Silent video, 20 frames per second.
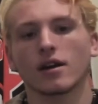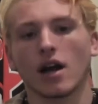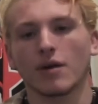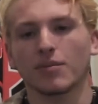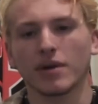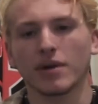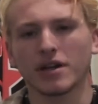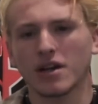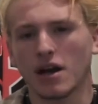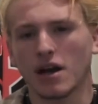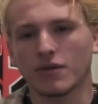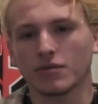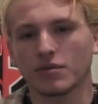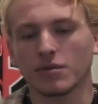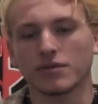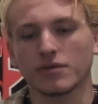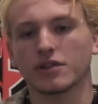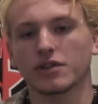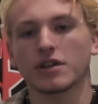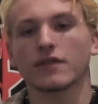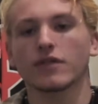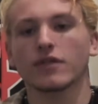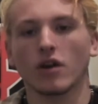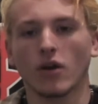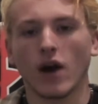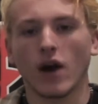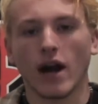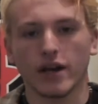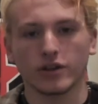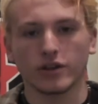big comic movies, even
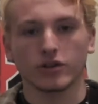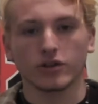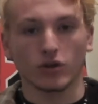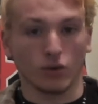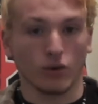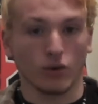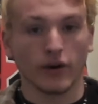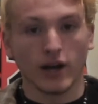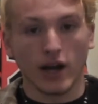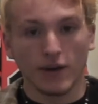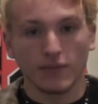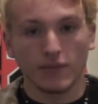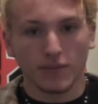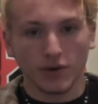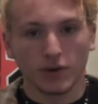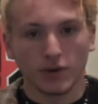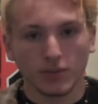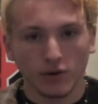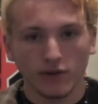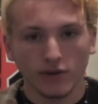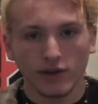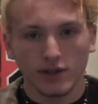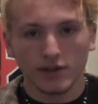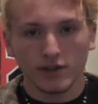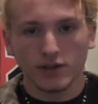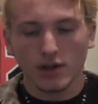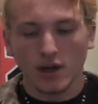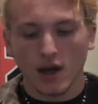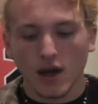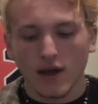though I adore comic book movies,
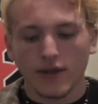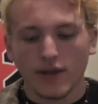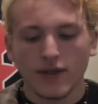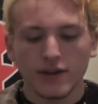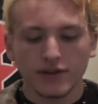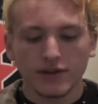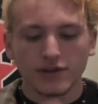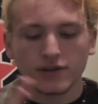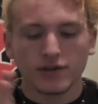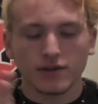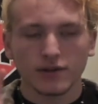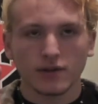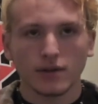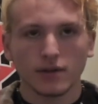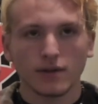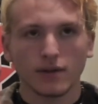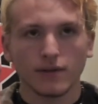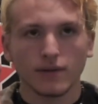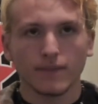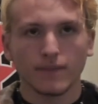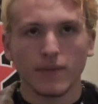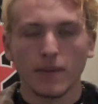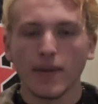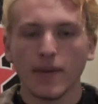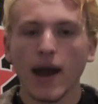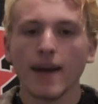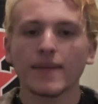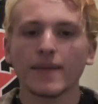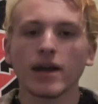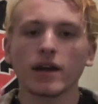the
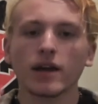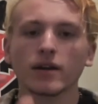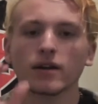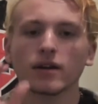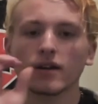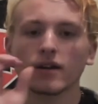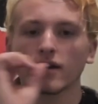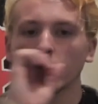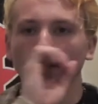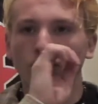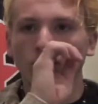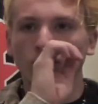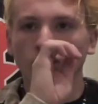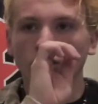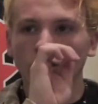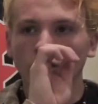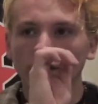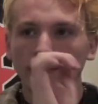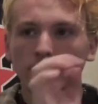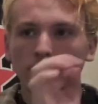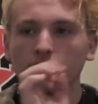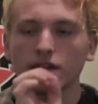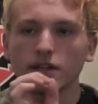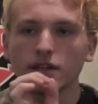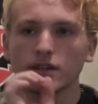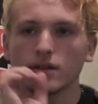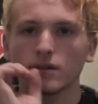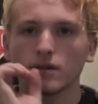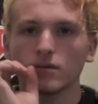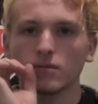Batman
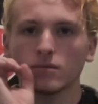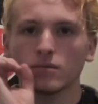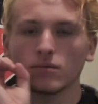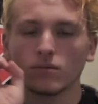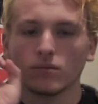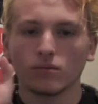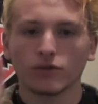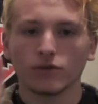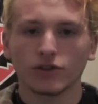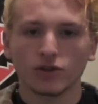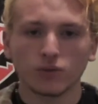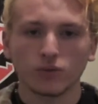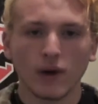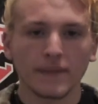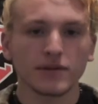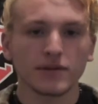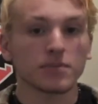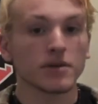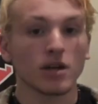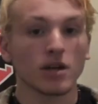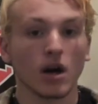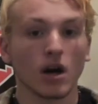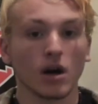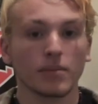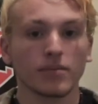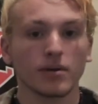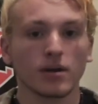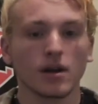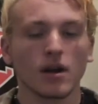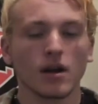really swept me up
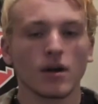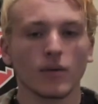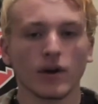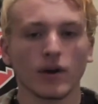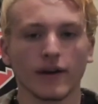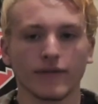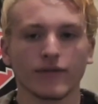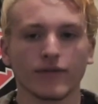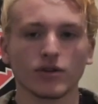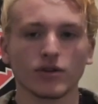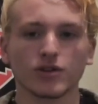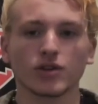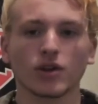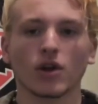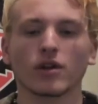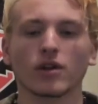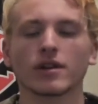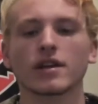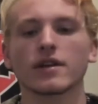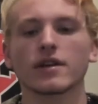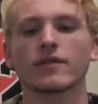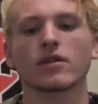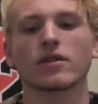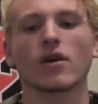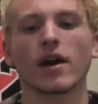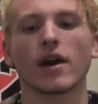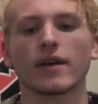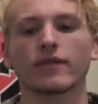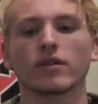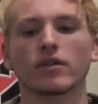when I first saw it, even though I
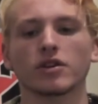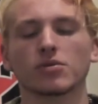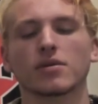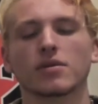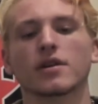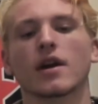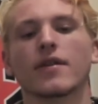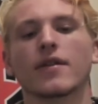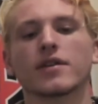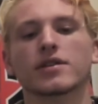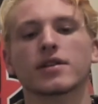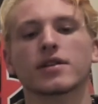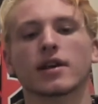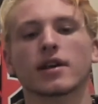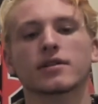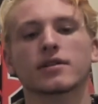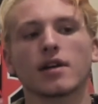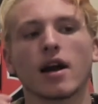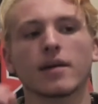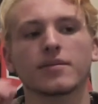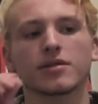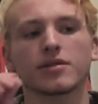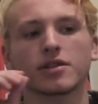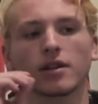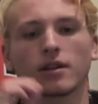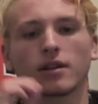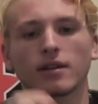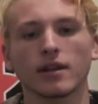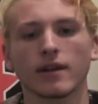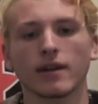had flaws with it, and the second time
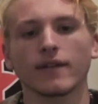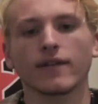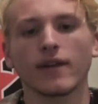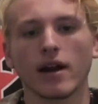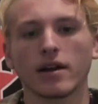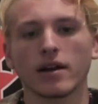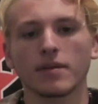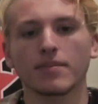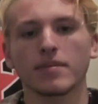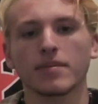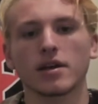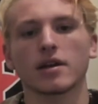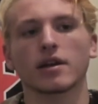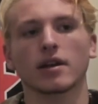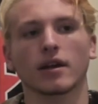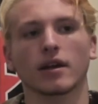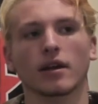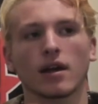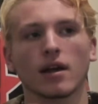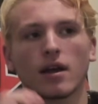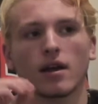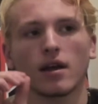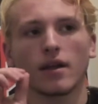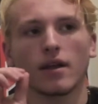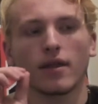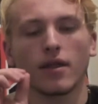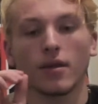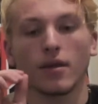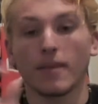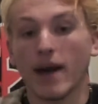solidified it being
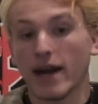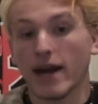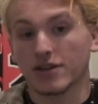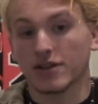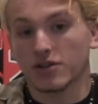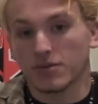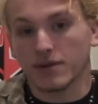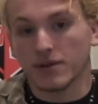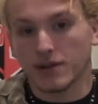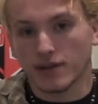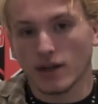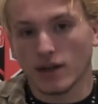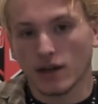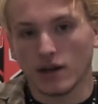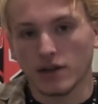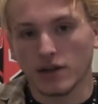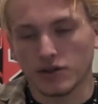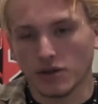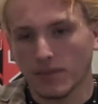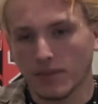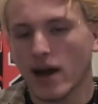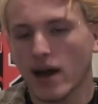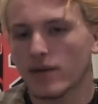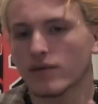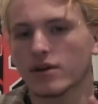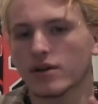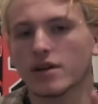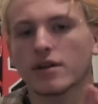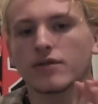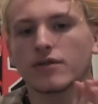the masterpiece that it is. Like, Matt
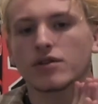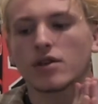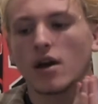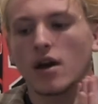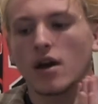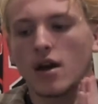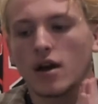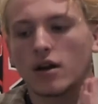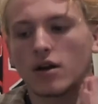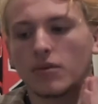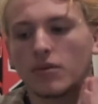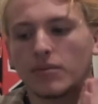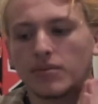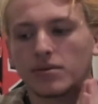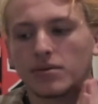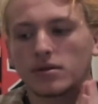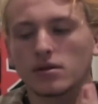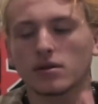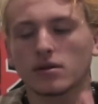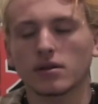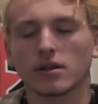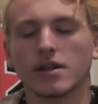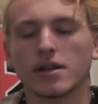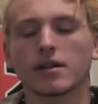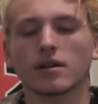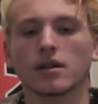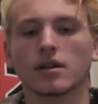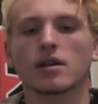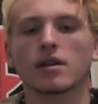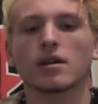Reeves
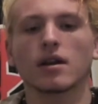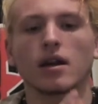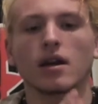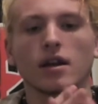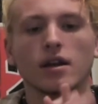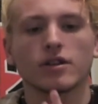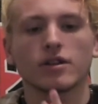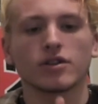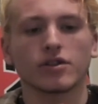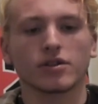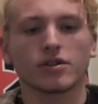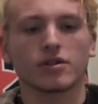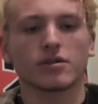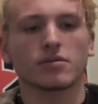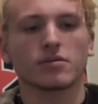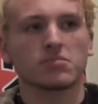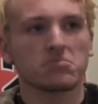completely just